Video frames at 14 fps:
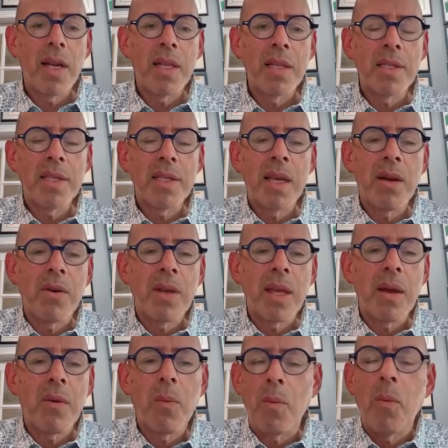And say, okay,
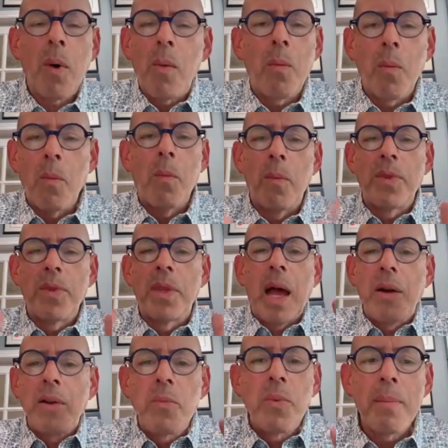how
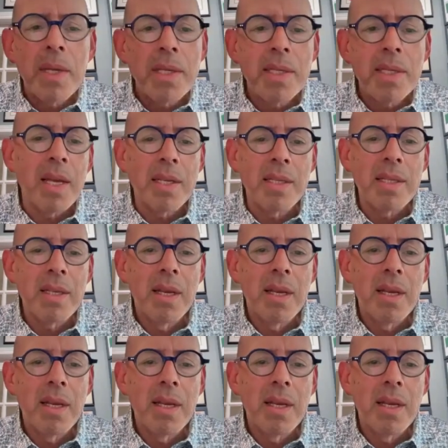do we miss this?